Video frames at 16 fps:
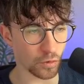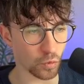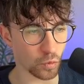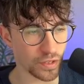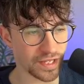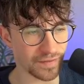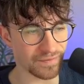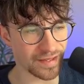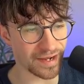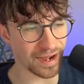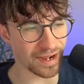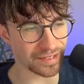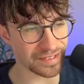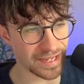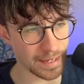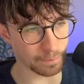We can then
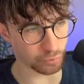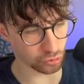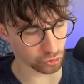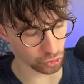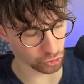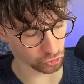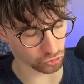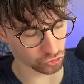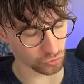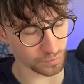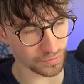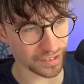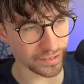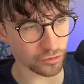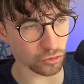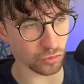add a product
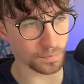subtitle.